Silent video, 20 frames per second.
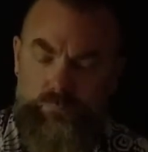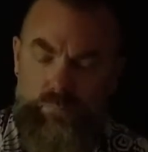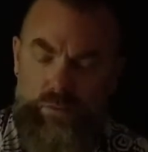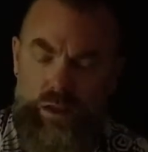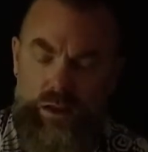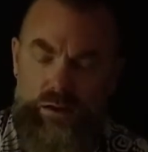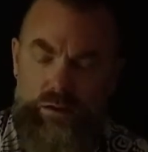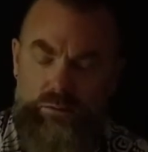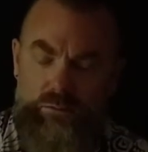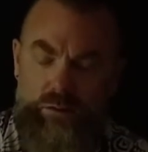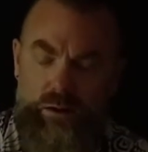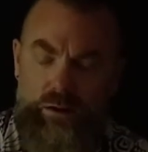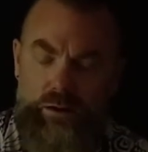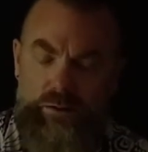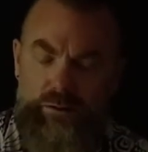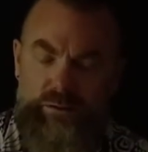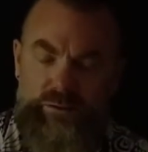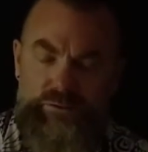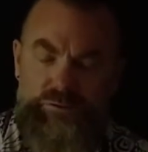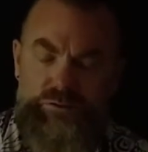and
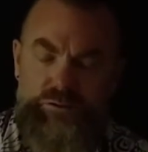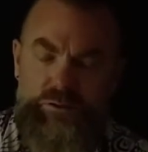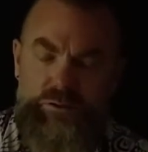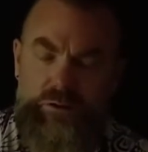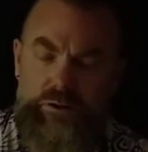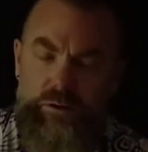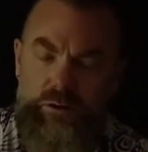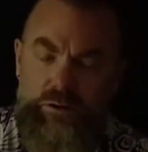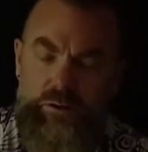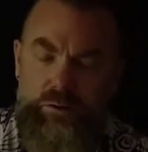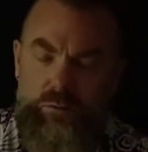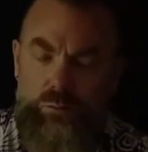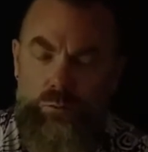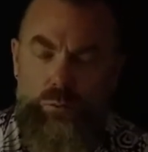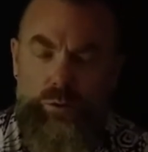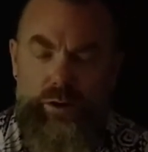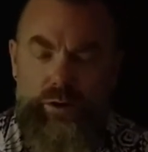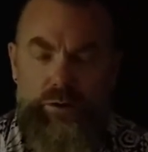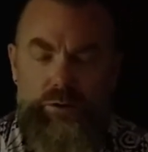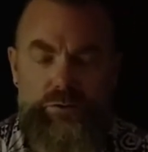acknowledge
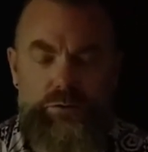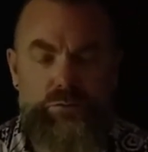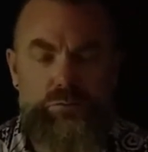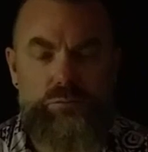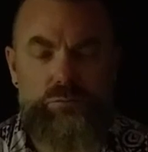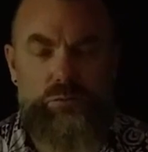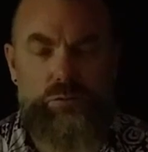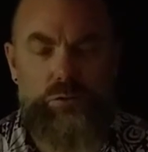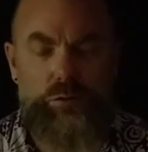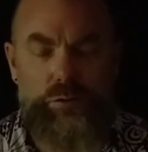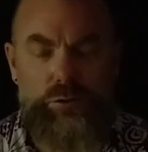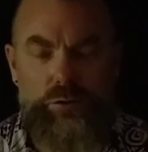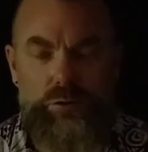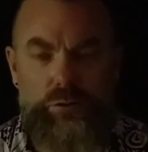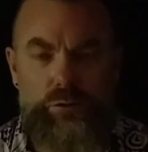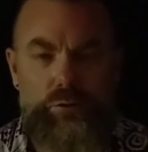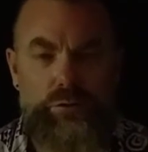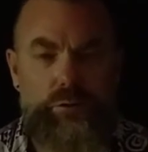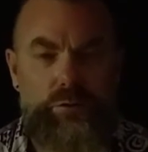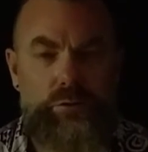where you
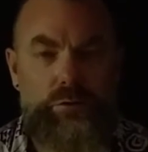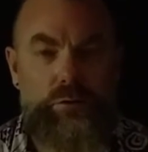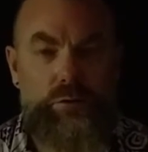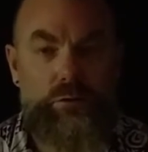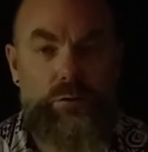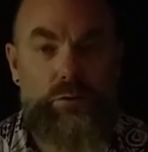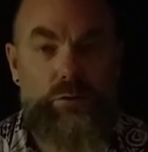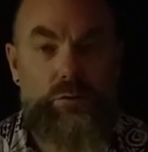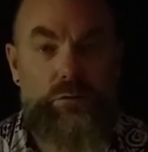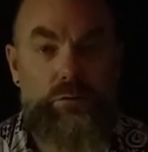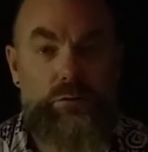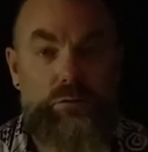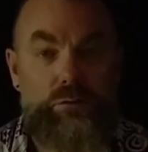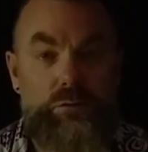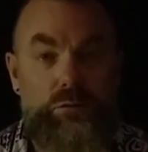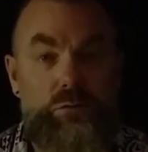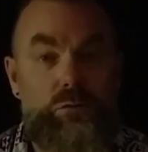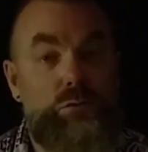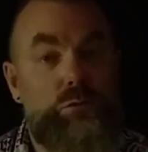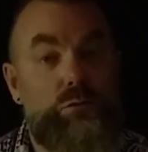learned
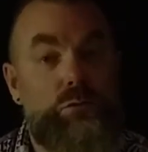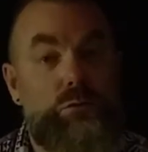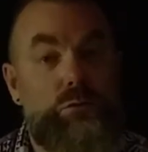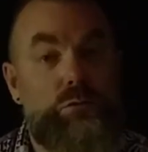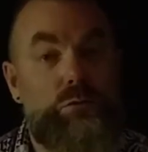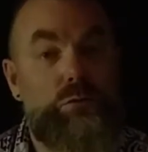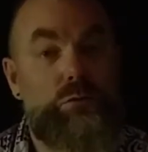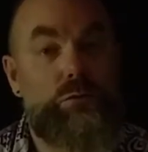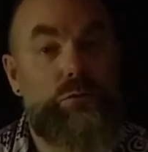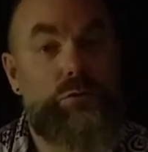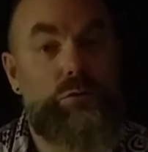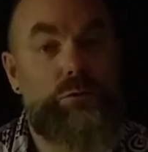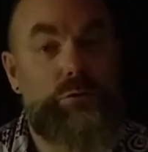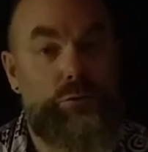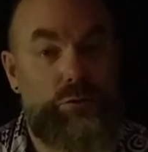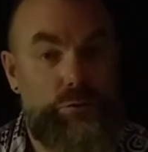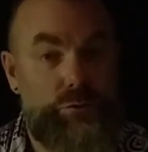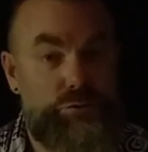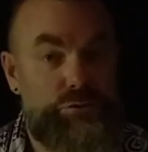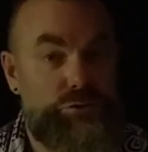to
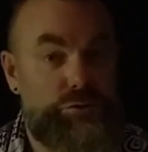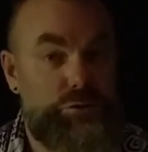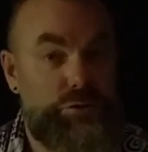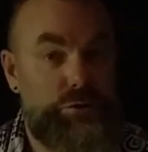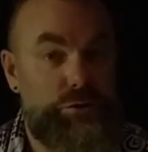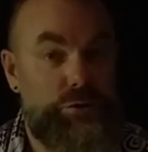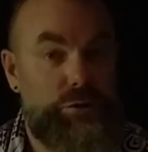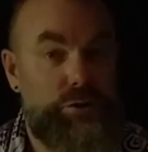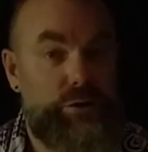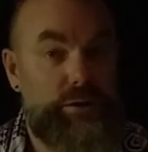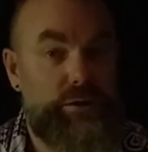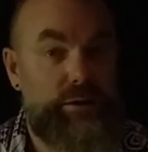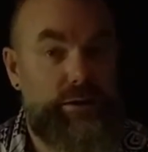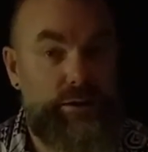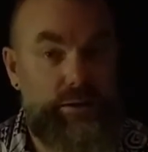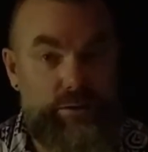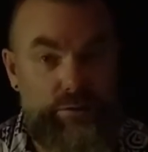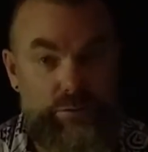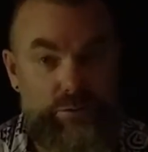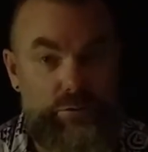nurture,
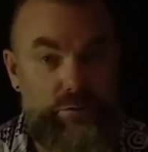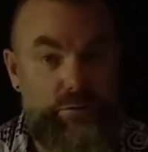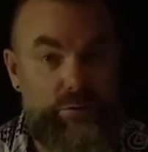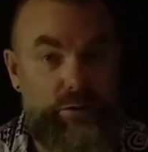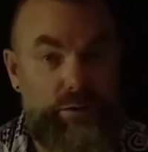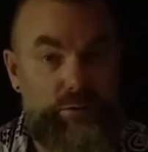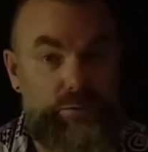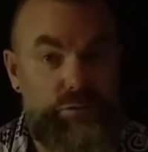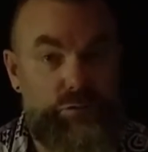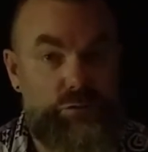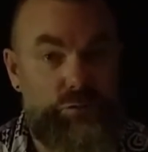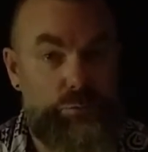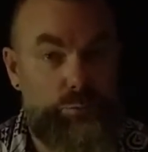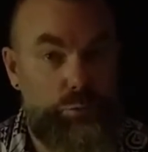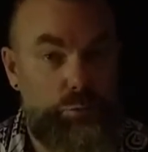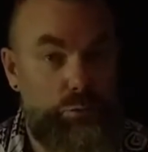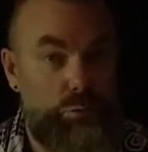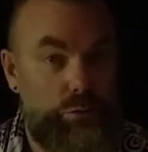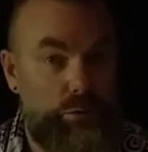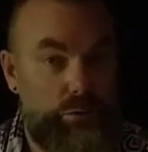heal, and
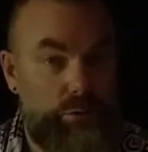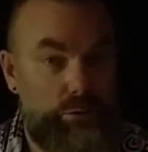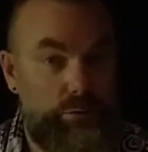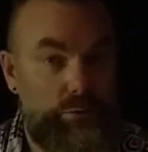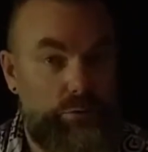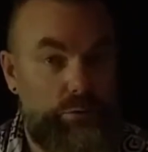support.